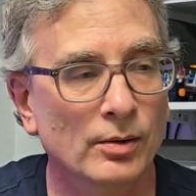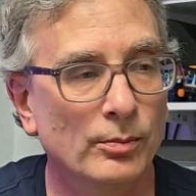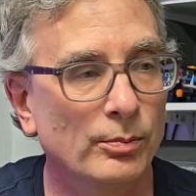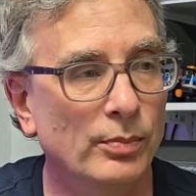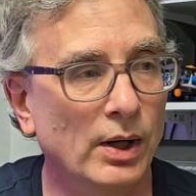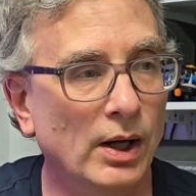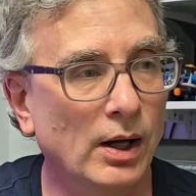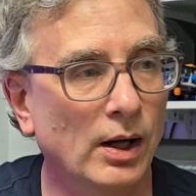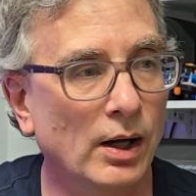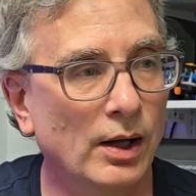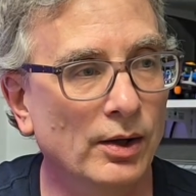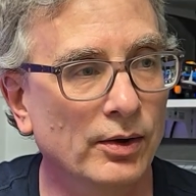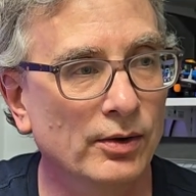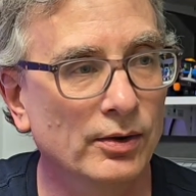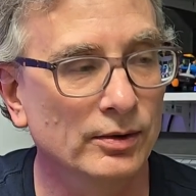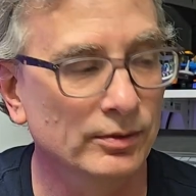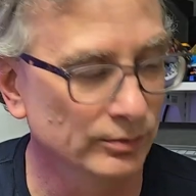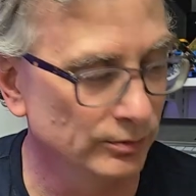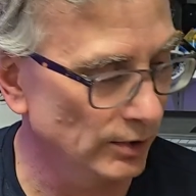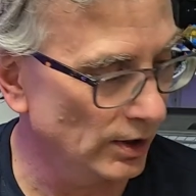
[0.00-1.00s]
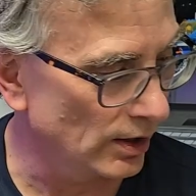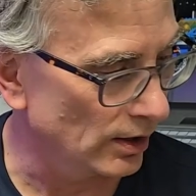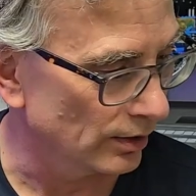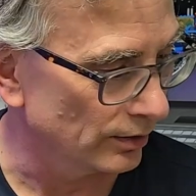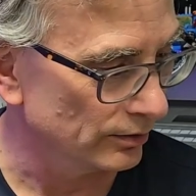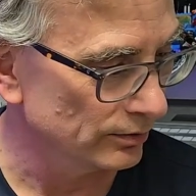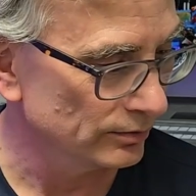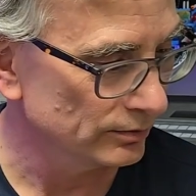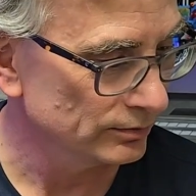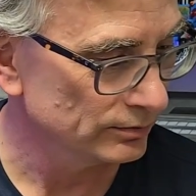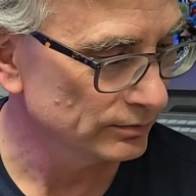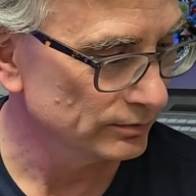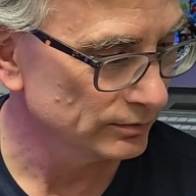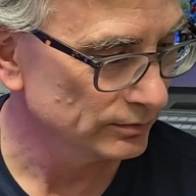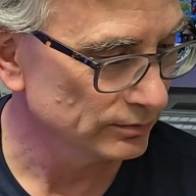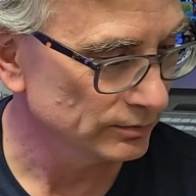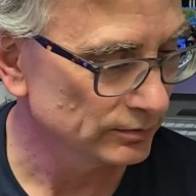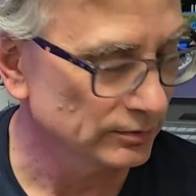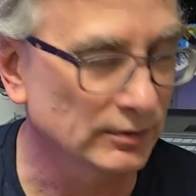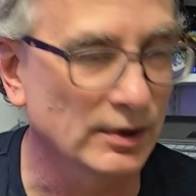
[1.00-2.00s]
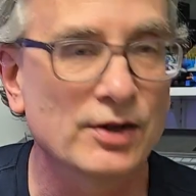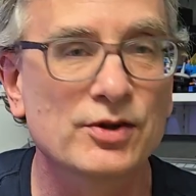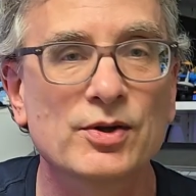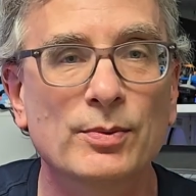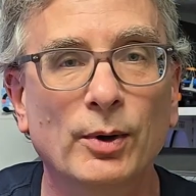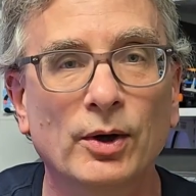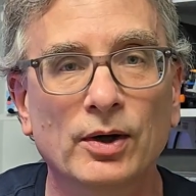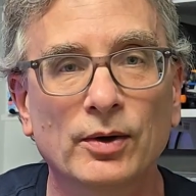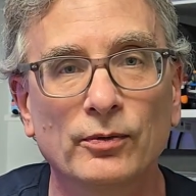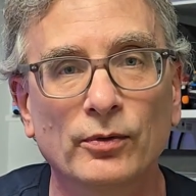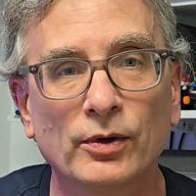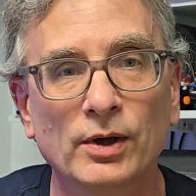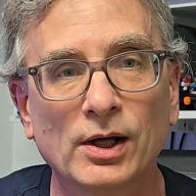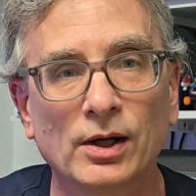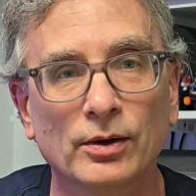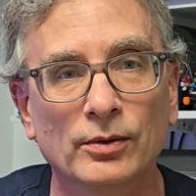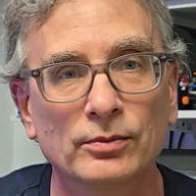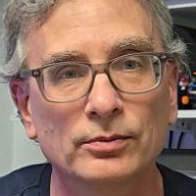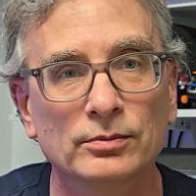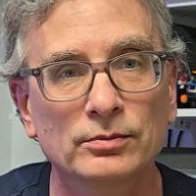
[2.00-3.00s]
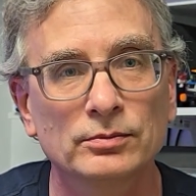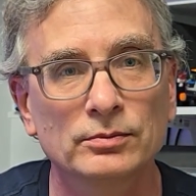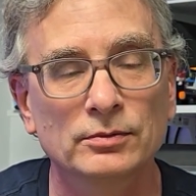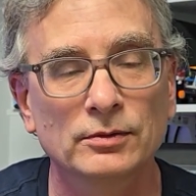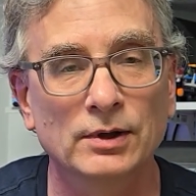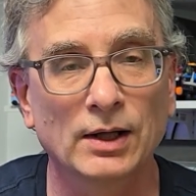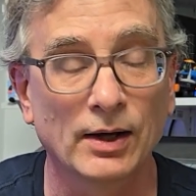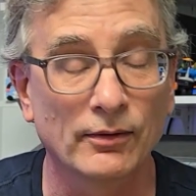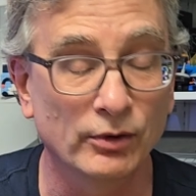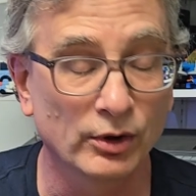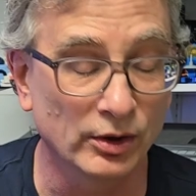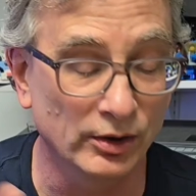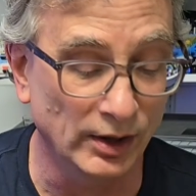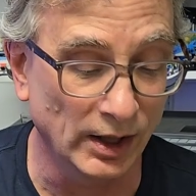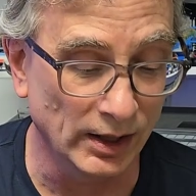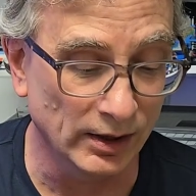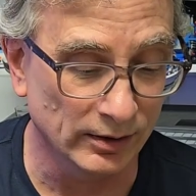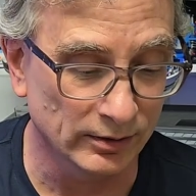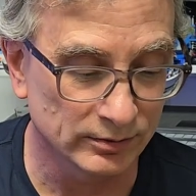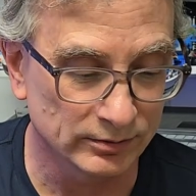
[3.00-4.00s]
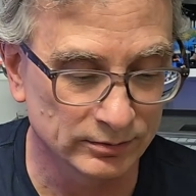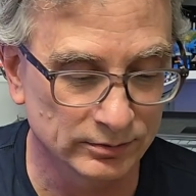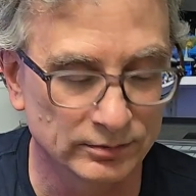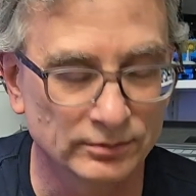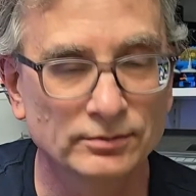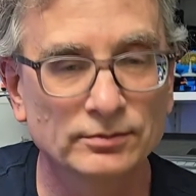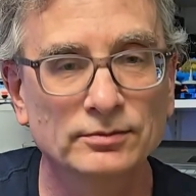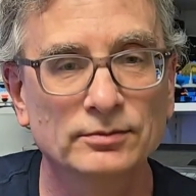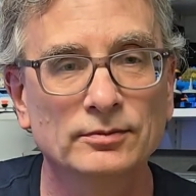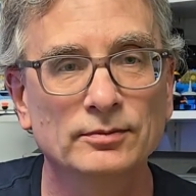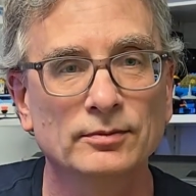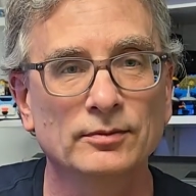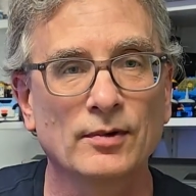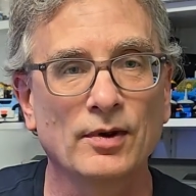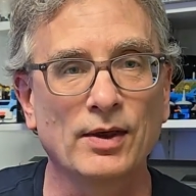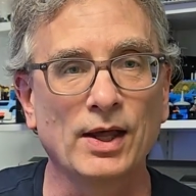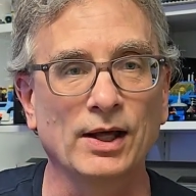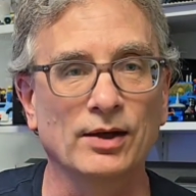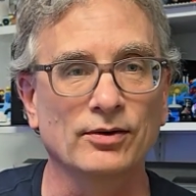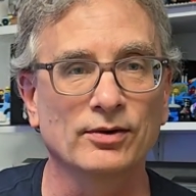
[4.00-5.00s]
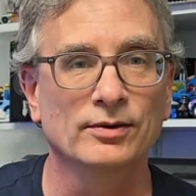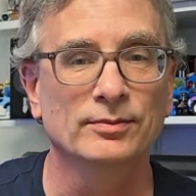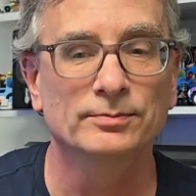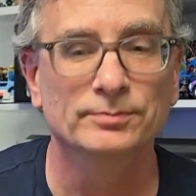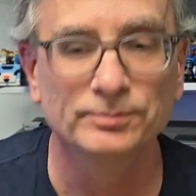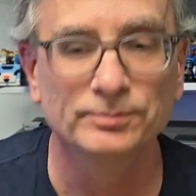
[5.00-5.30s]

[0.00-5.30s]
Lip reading: But yeah, that's about it for now. Have a good day. Thanks.